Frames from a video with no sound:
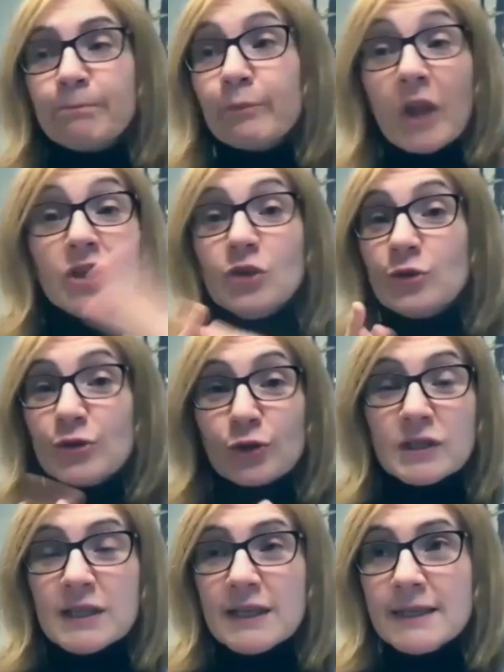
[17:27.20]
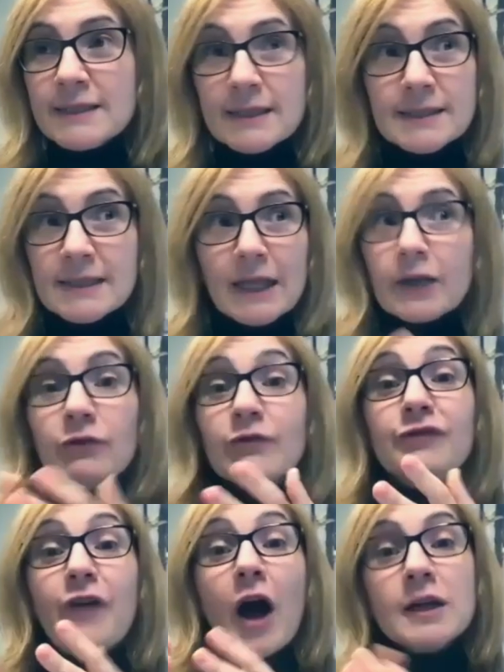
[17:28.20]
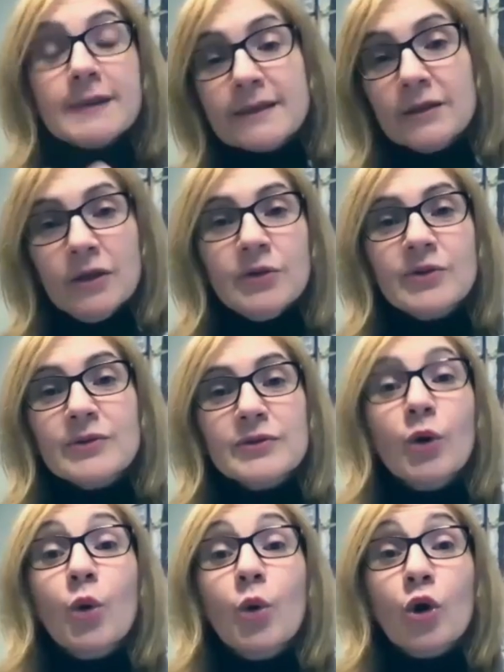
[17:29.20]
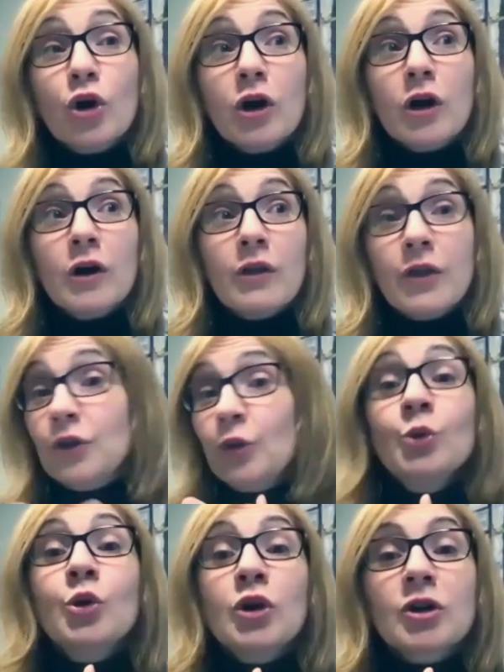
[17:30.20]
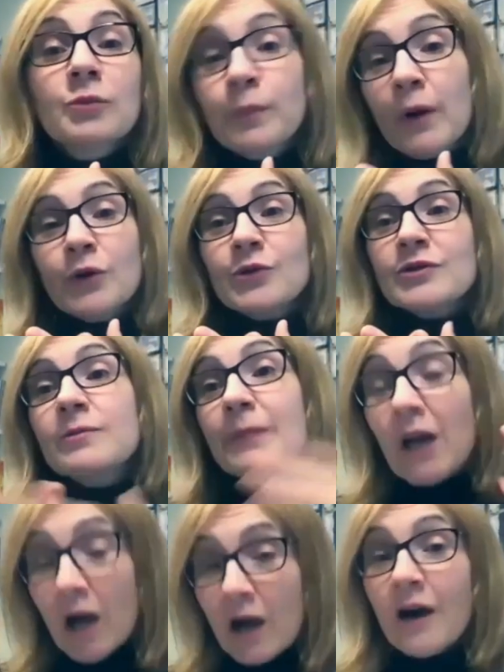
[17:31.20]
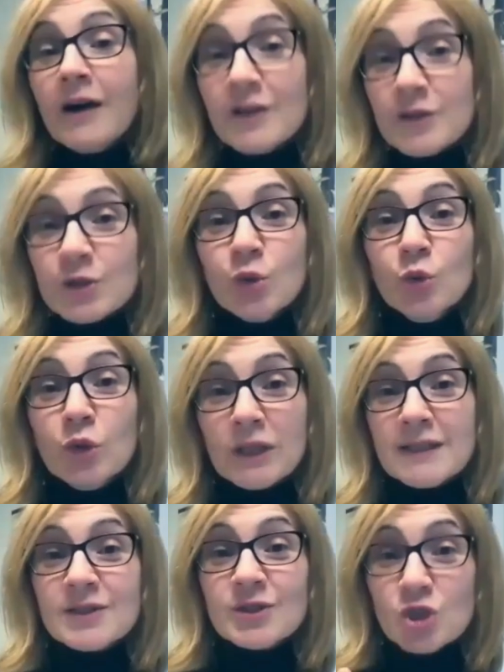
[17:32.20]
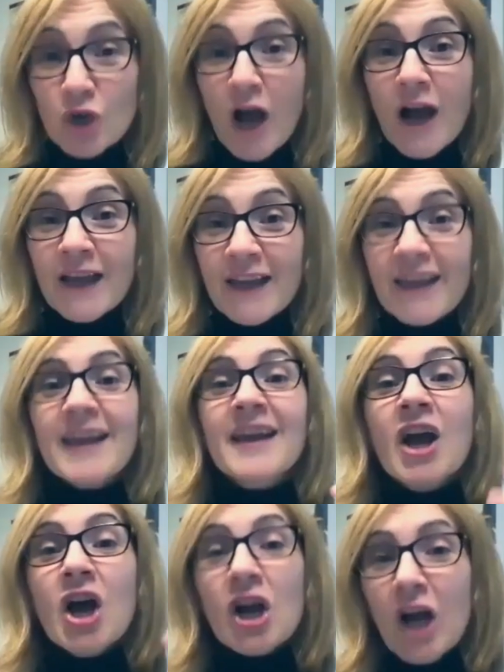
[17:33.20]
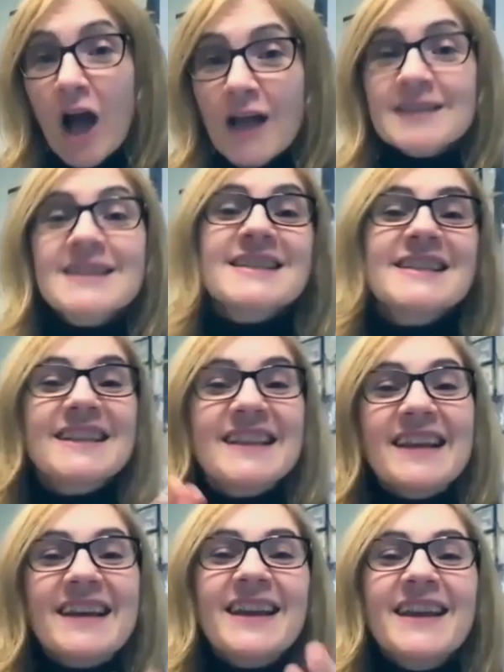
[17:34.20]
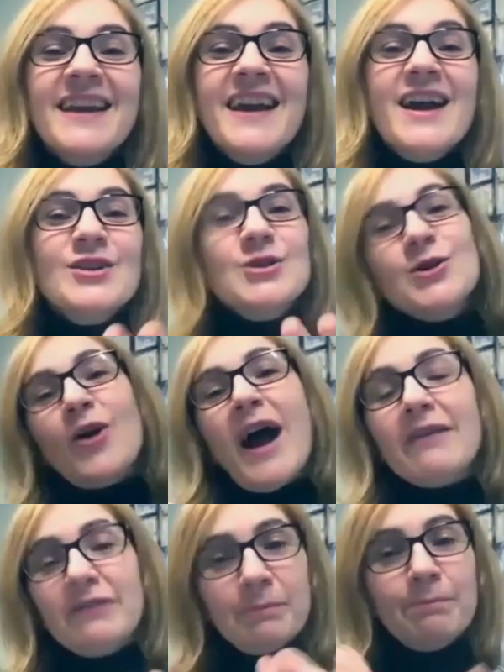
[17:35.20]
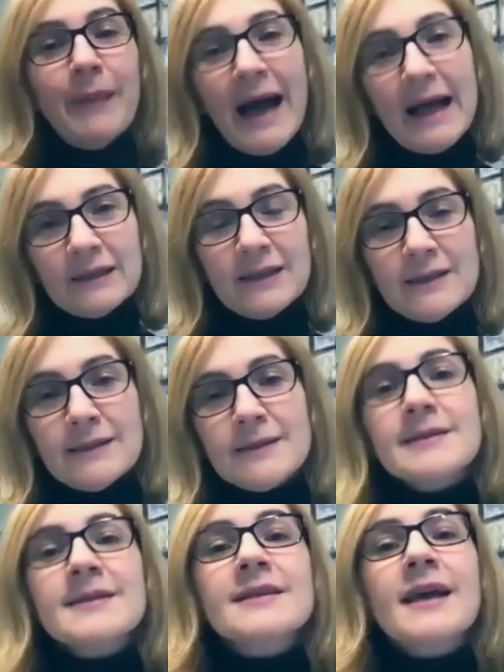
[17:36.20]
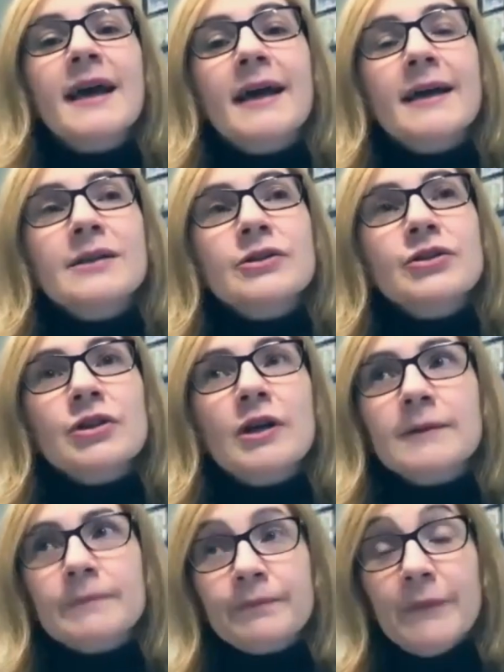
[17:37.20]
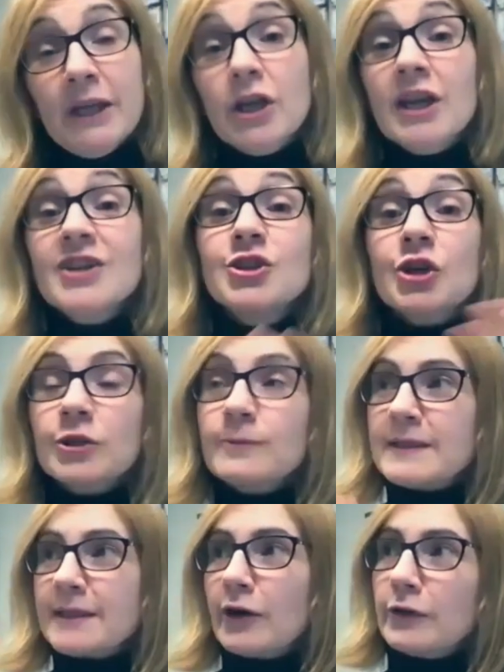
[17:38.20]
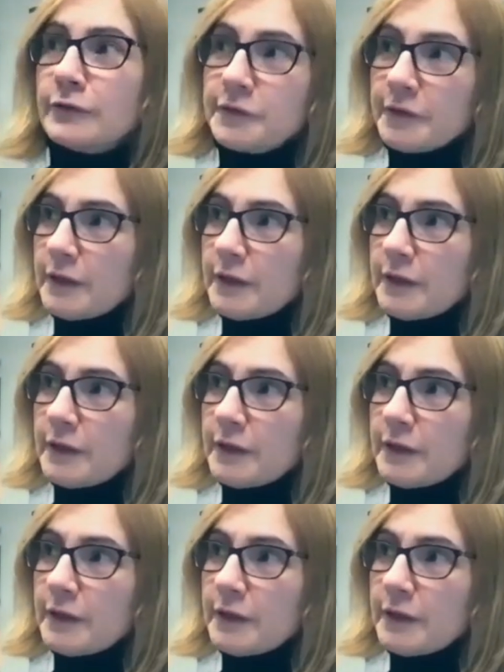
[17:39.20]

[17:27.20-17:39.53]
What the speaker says: news sources is like Fox News or the New York Post, because Google is trying constantly to have a balance and in terms of